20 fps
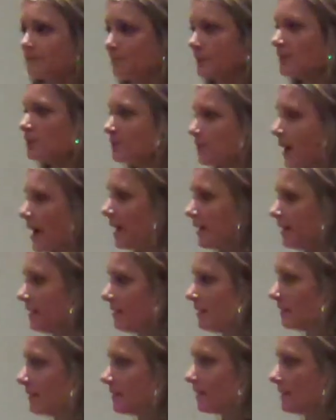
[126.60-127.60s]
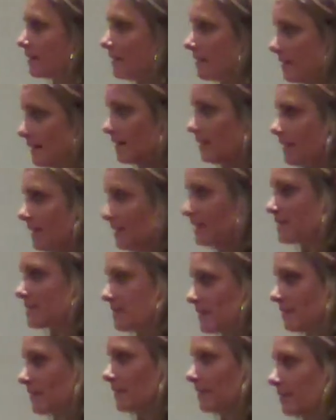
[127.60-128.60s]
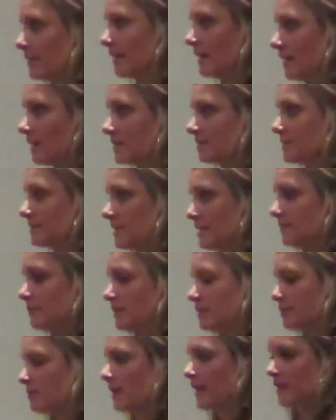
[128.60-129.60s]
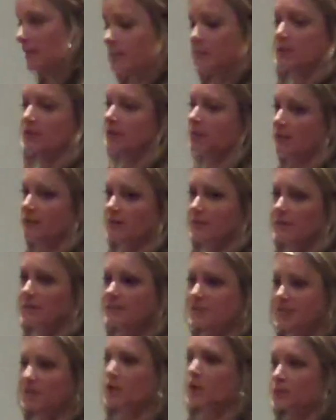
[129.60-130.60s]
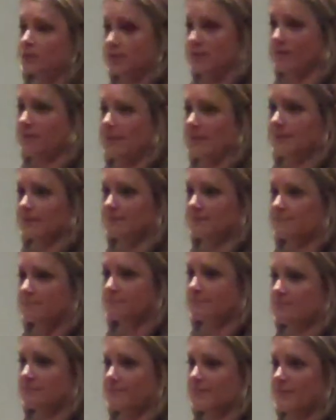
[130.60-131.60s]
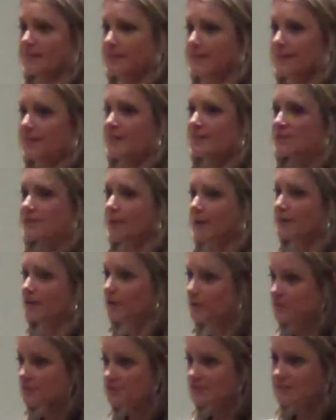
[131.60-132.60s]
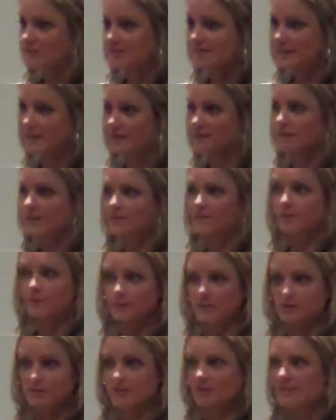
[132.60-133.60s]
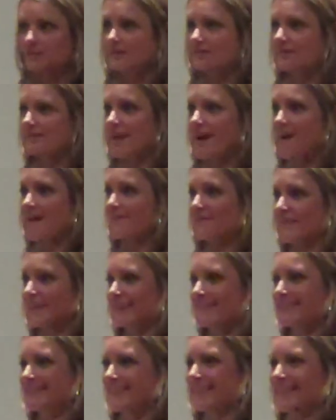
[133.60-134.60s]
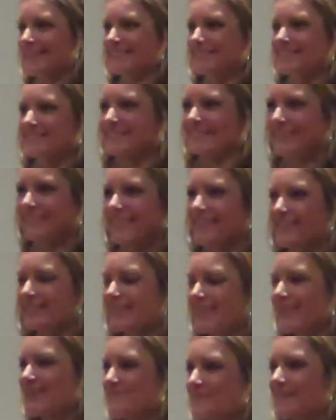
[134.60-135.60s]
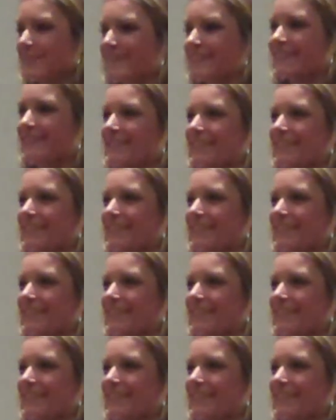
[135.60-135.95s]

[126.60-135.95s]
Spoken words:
of Beachbody is the Team Beachbody community. It's the coaching thing. So I know you're still seeing infomercials and stuff. Hey, C-Ange, thanks for coming.